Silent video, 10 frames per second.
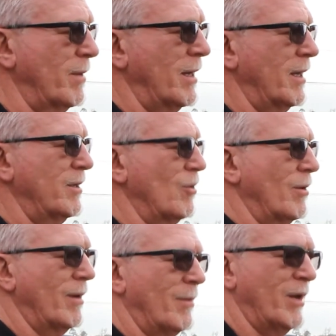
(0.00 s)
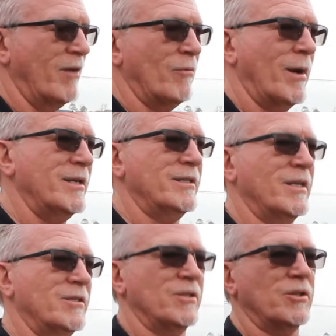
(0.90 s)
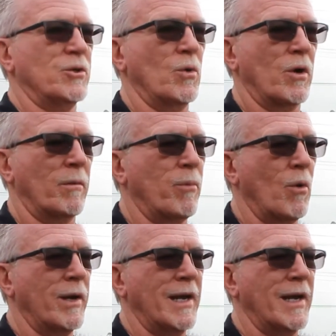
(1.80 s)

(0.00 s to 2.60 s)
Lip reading: everybody says it's a 200 point.